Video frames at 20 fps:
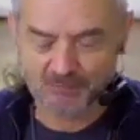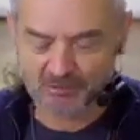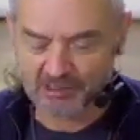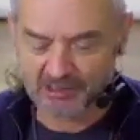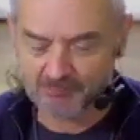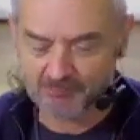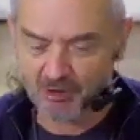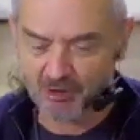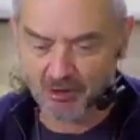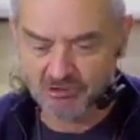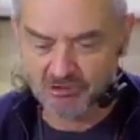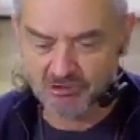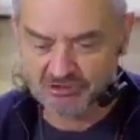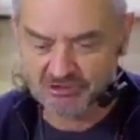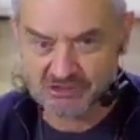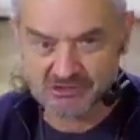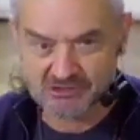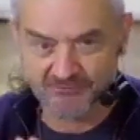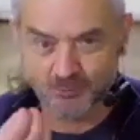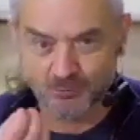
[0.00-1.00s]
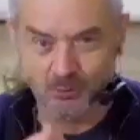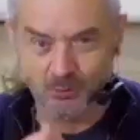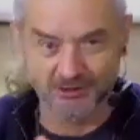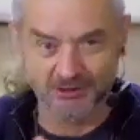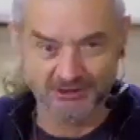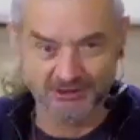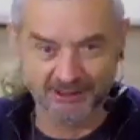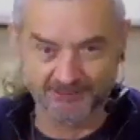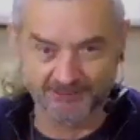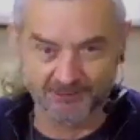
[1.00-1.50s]
the process of
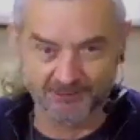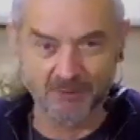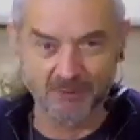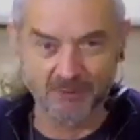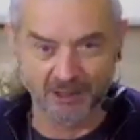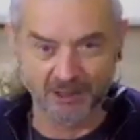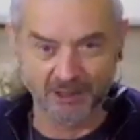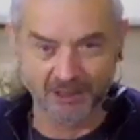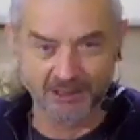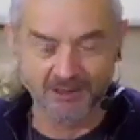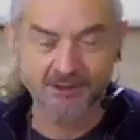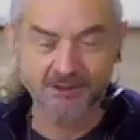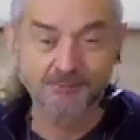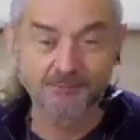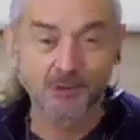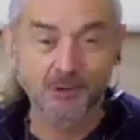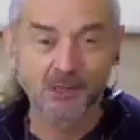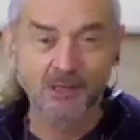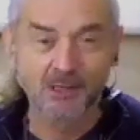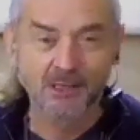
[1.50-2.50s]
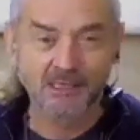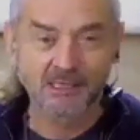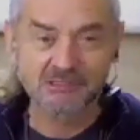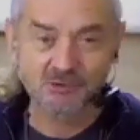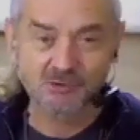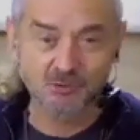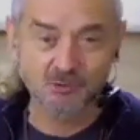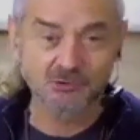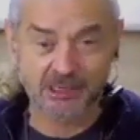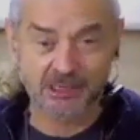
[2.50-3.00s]
quietening the mind, and it's
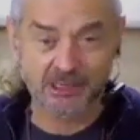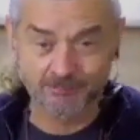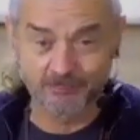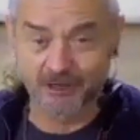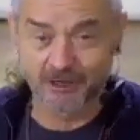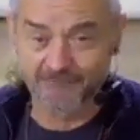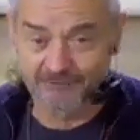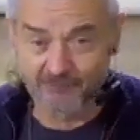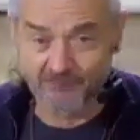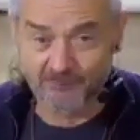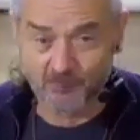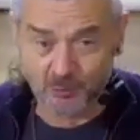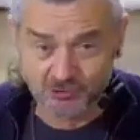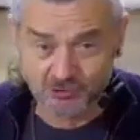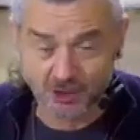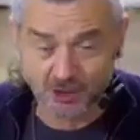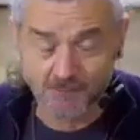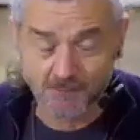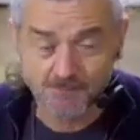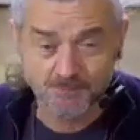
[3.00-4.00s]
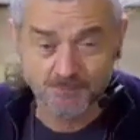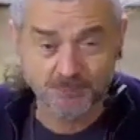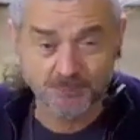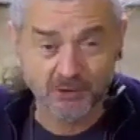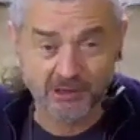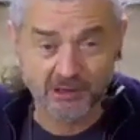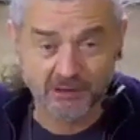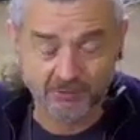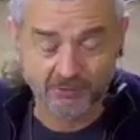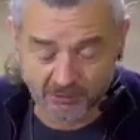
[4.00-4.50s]
called Shambhavi Mudra.
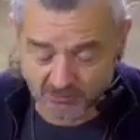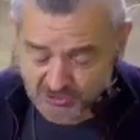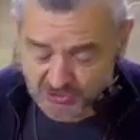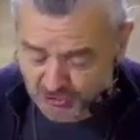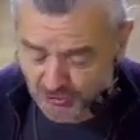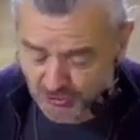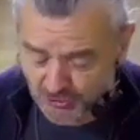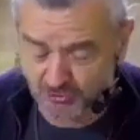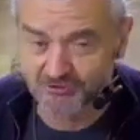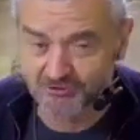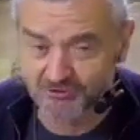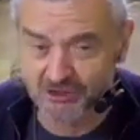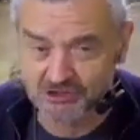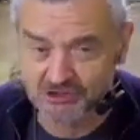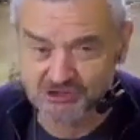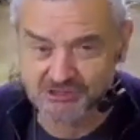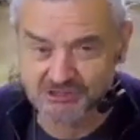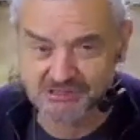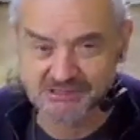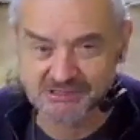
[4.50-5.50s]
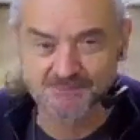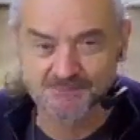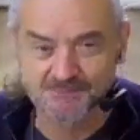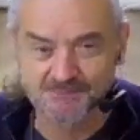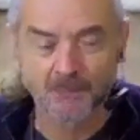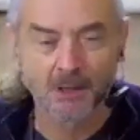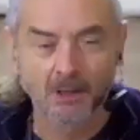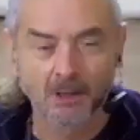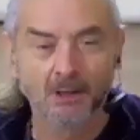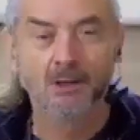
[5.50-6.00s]
There, there are two versions.
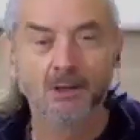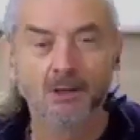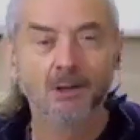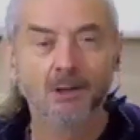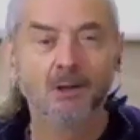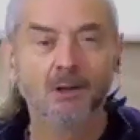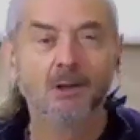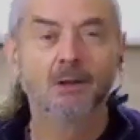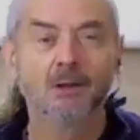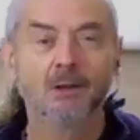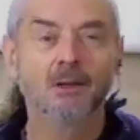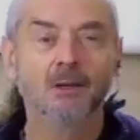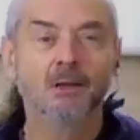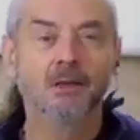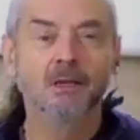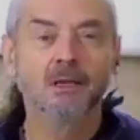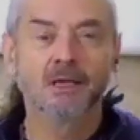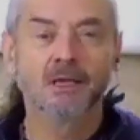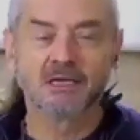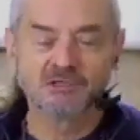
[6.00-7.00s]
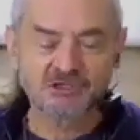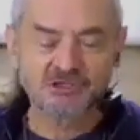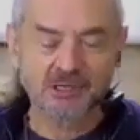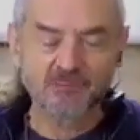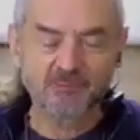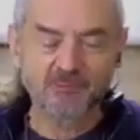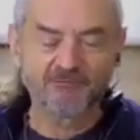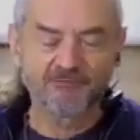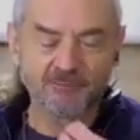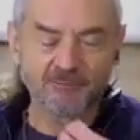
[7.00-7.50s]
Uh,
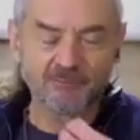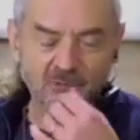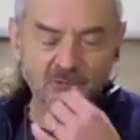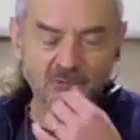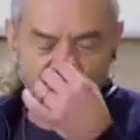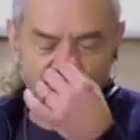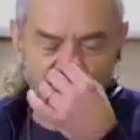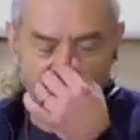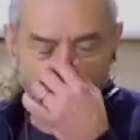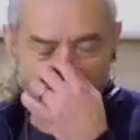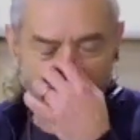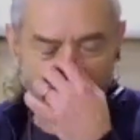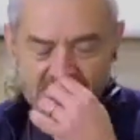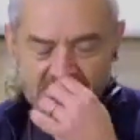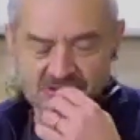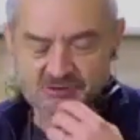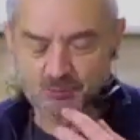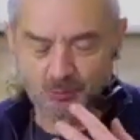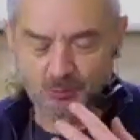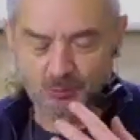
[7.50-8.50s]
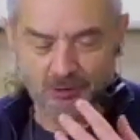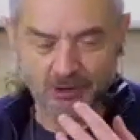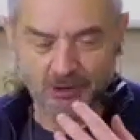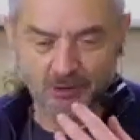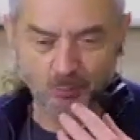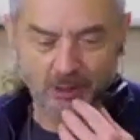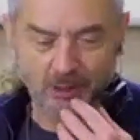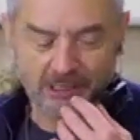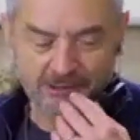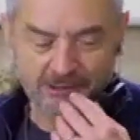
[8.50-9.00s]
Shambhavi Mudra is w
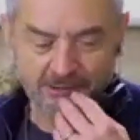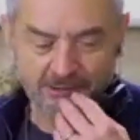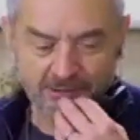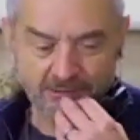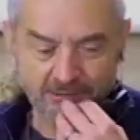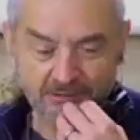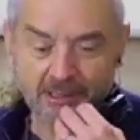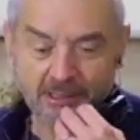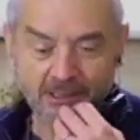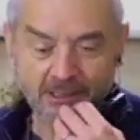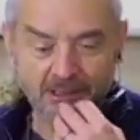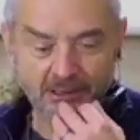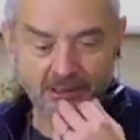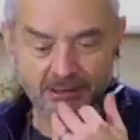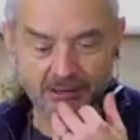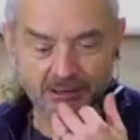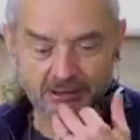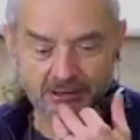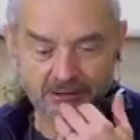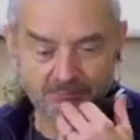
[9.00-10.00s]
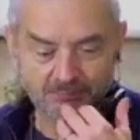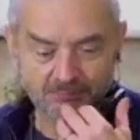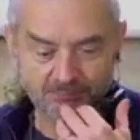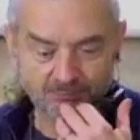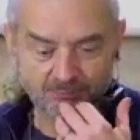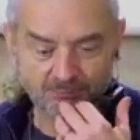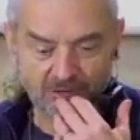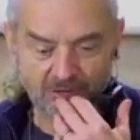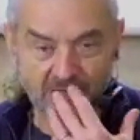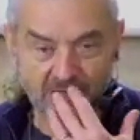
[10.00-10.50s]
when
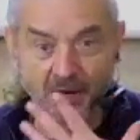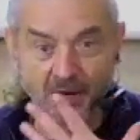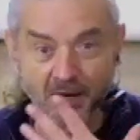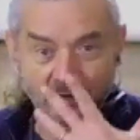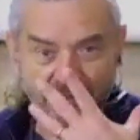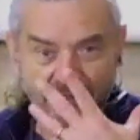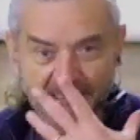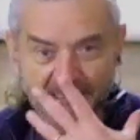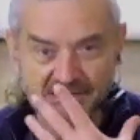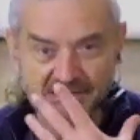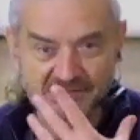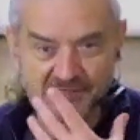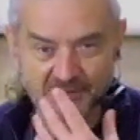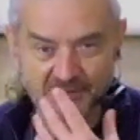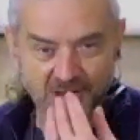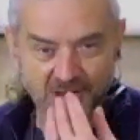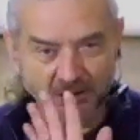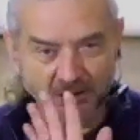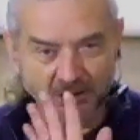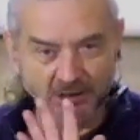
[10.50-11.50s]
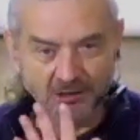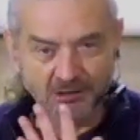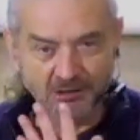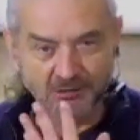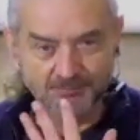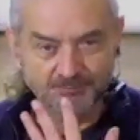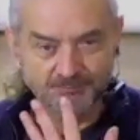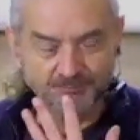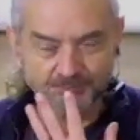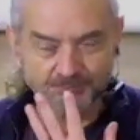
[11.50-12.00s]
um, the eyes are
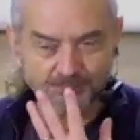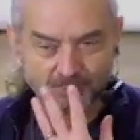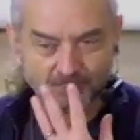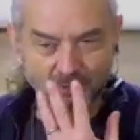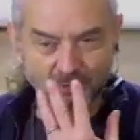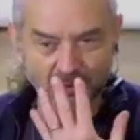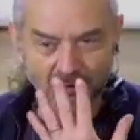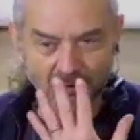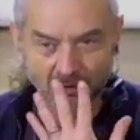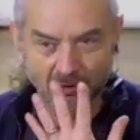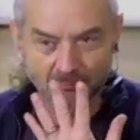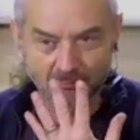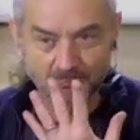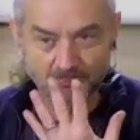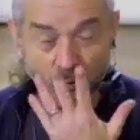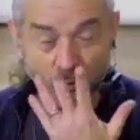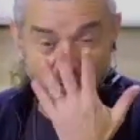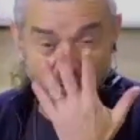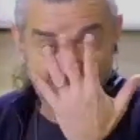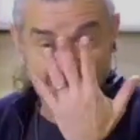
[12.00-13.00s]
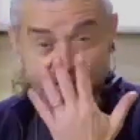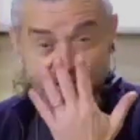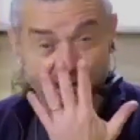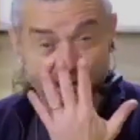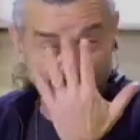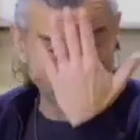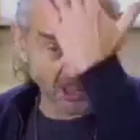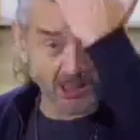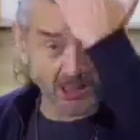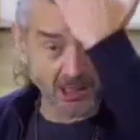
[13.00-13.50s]
uh, pointed
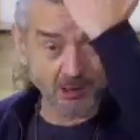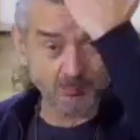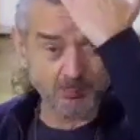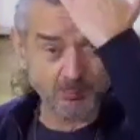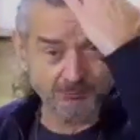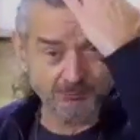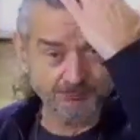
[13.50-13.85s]
either up